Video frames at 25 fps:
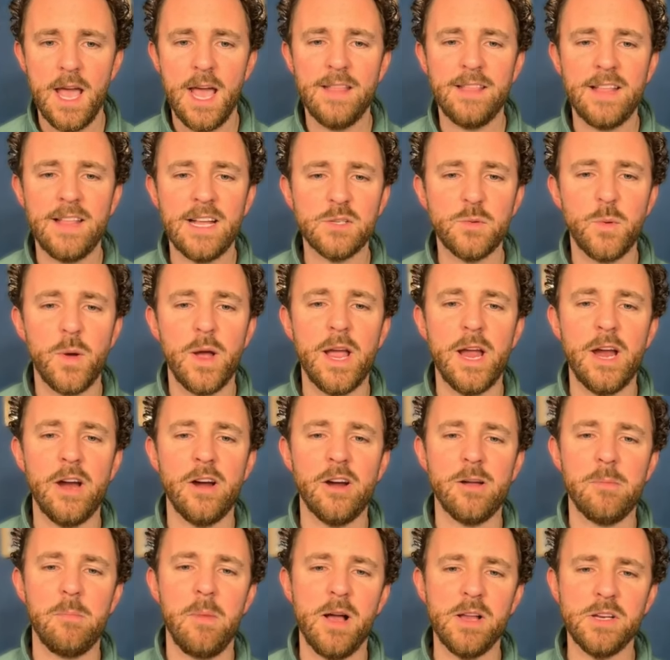And that's why
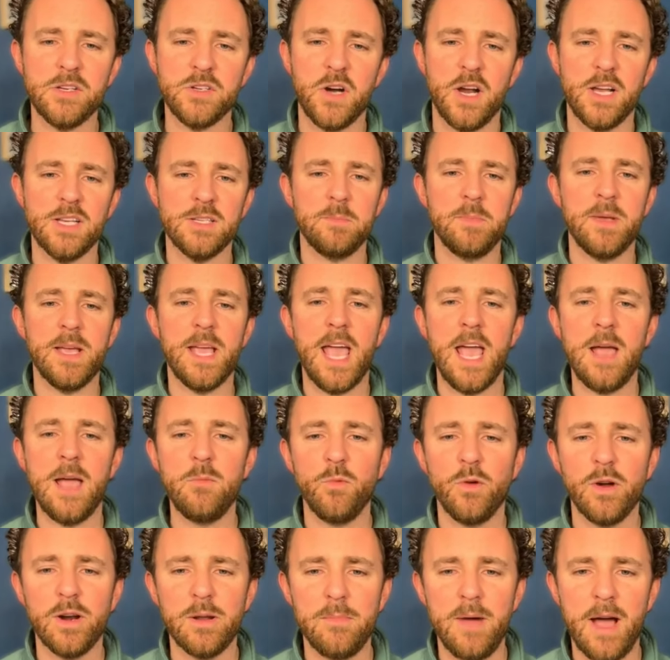Eric Montross became
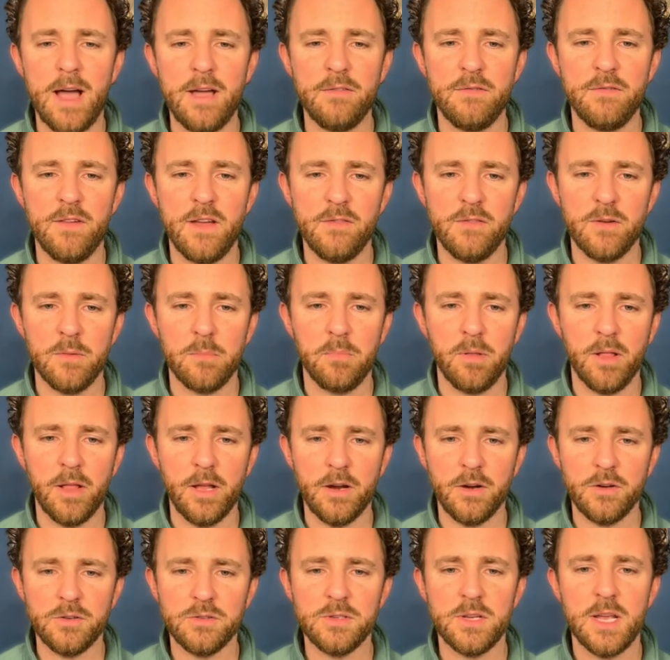one of my favorite
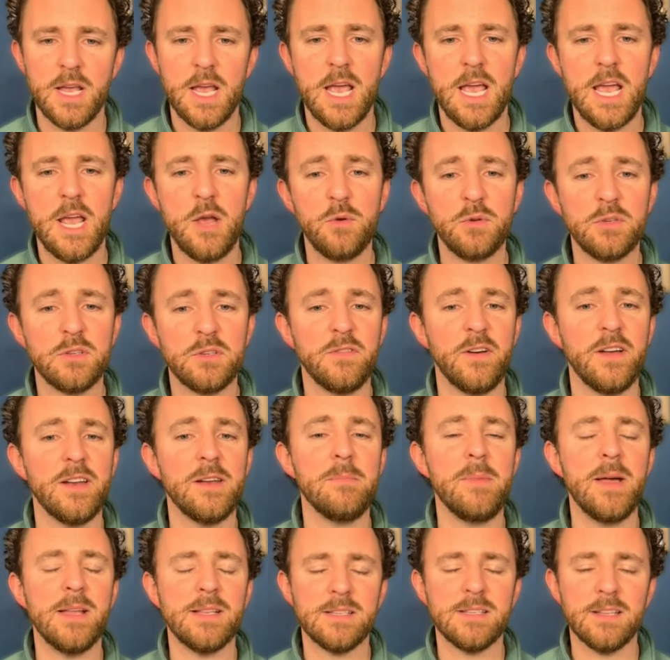players. He was
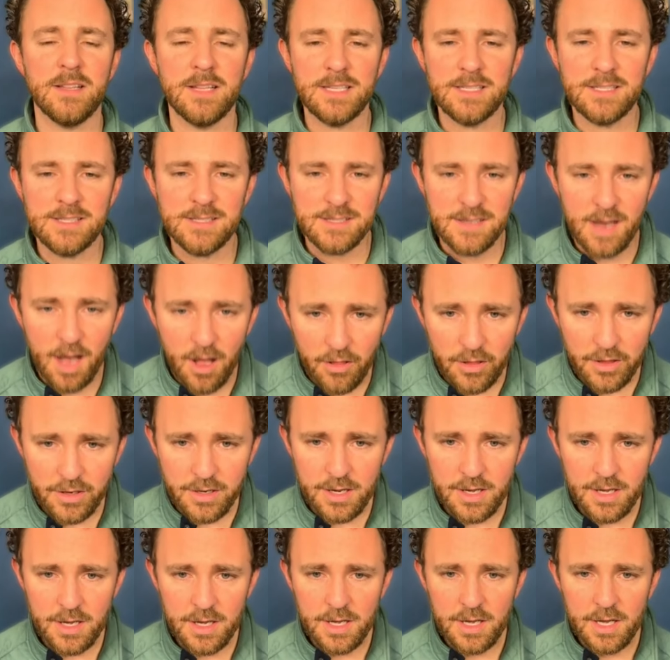fundamentally
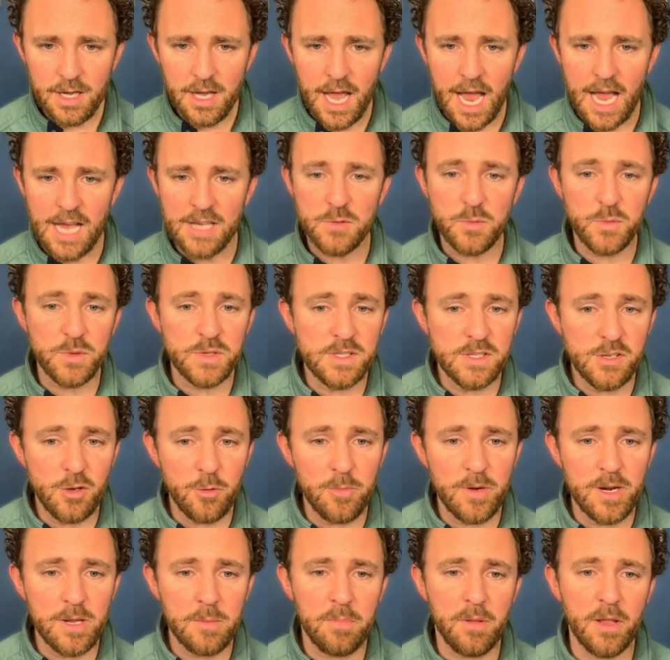solid. As with so
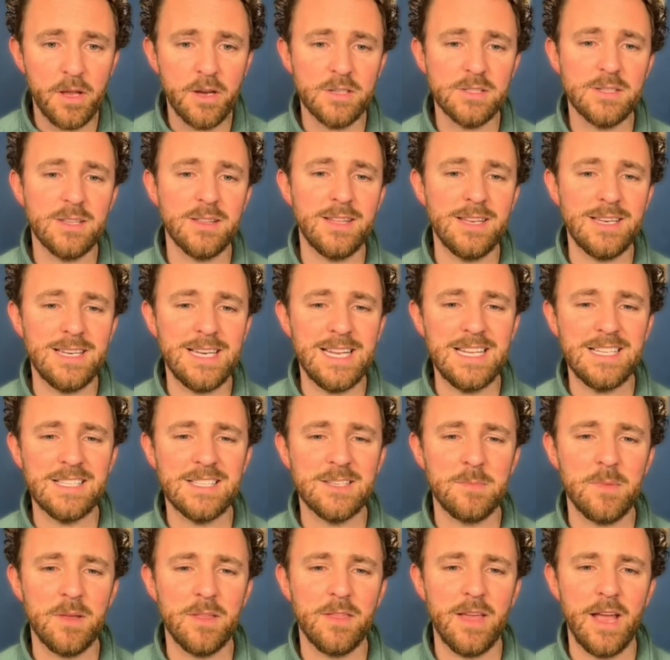many players in the Dean
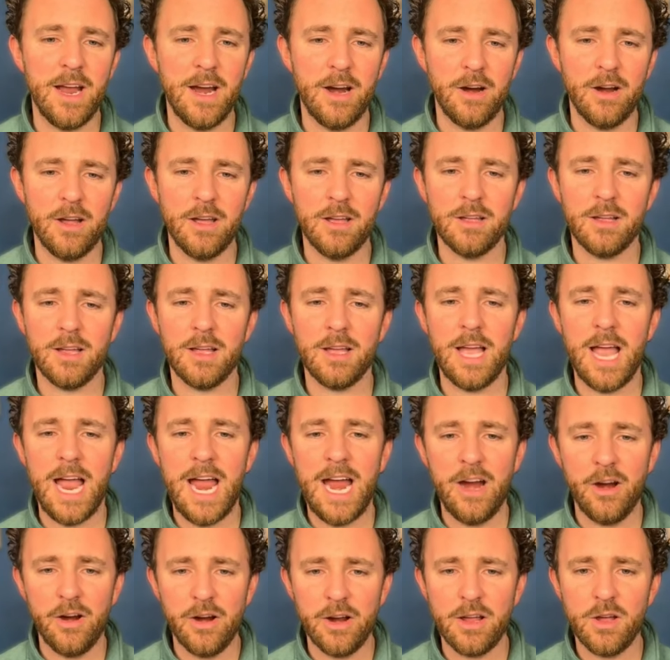Smith era,
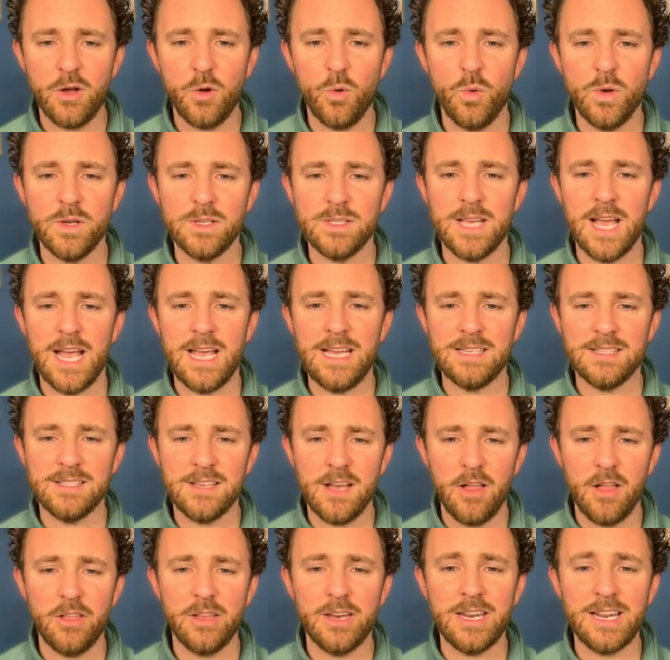Eric was a
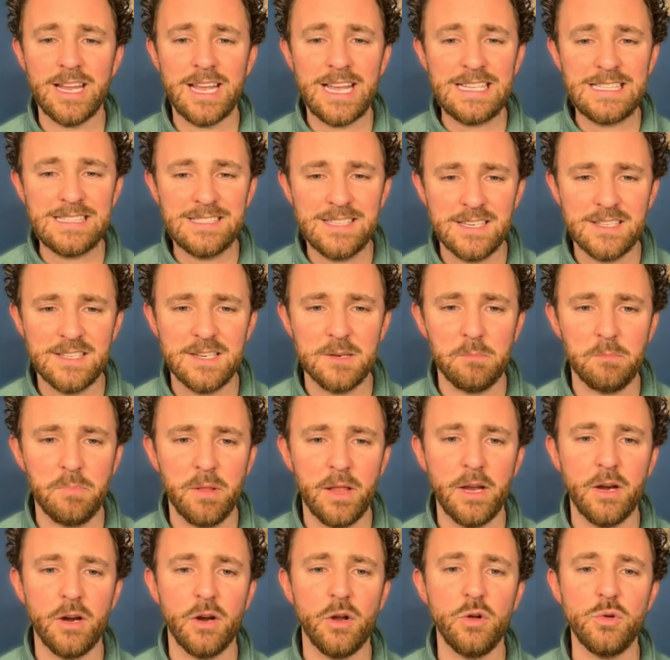solid and consistent
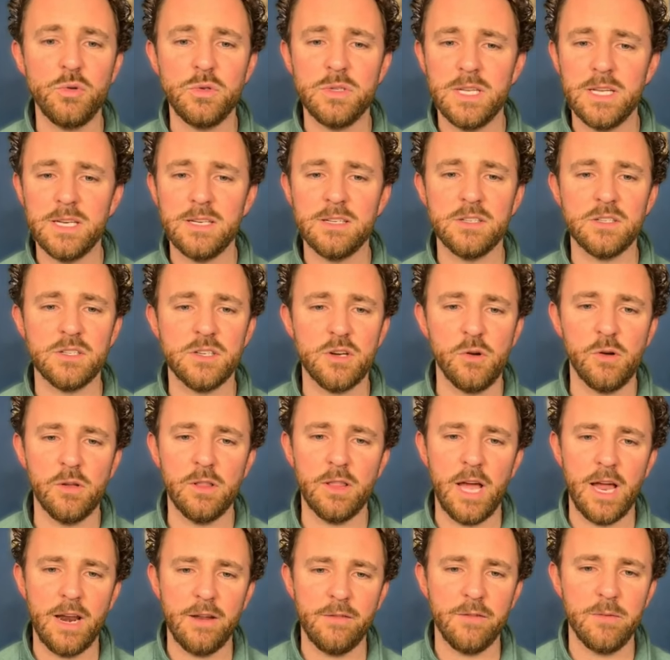player who didn't show a
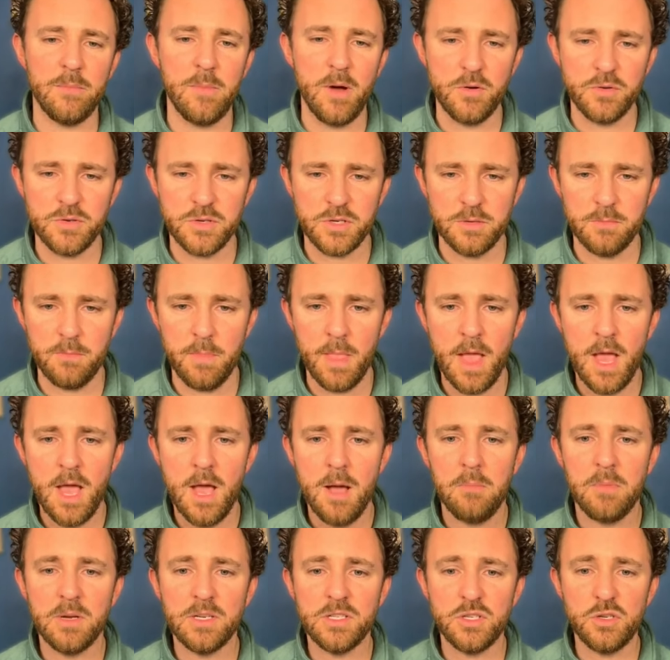lot of emotion.
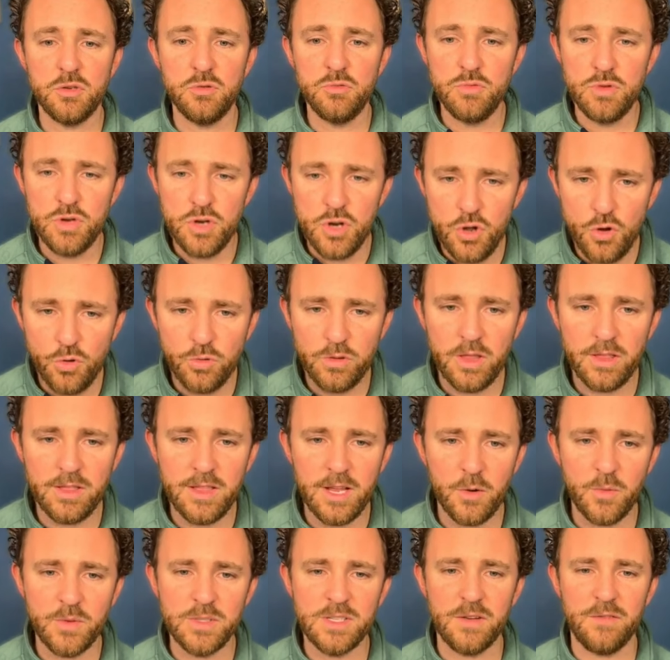But you knew that
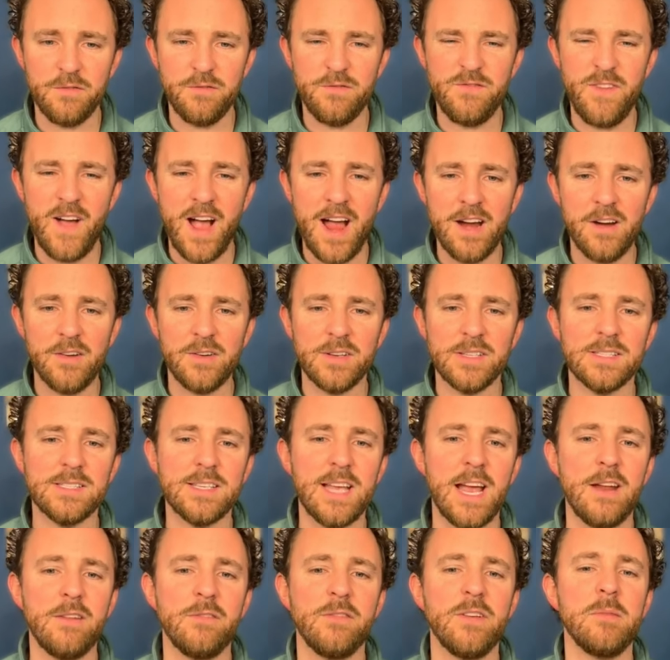there was a fire
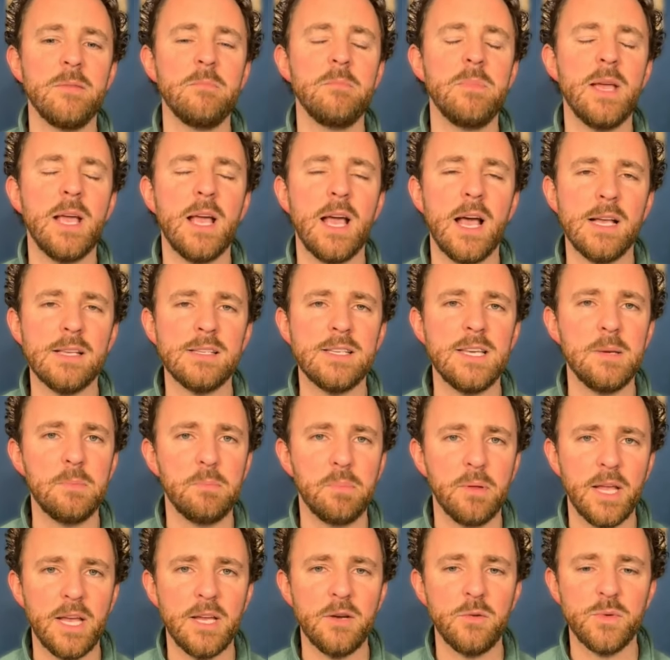inside of him because he
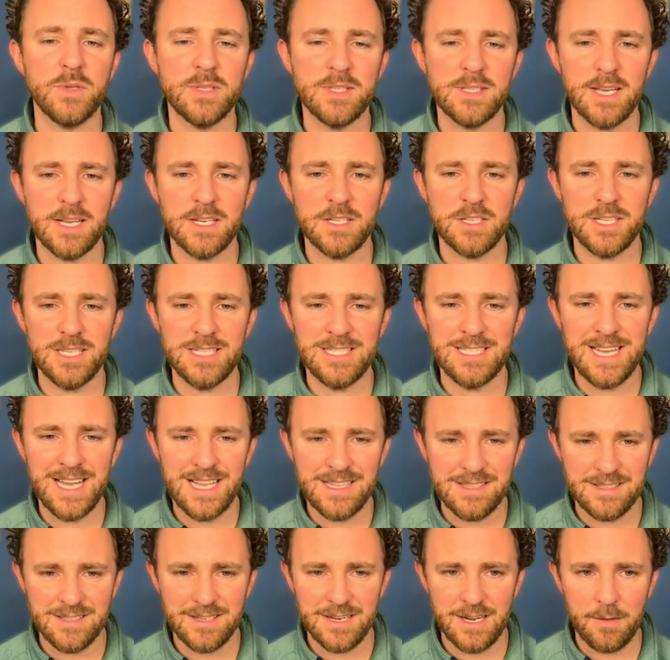played with such
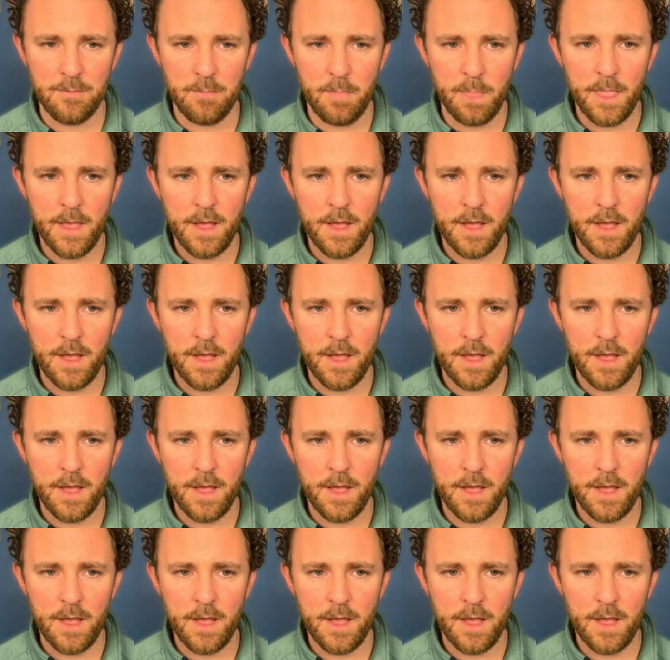intensity.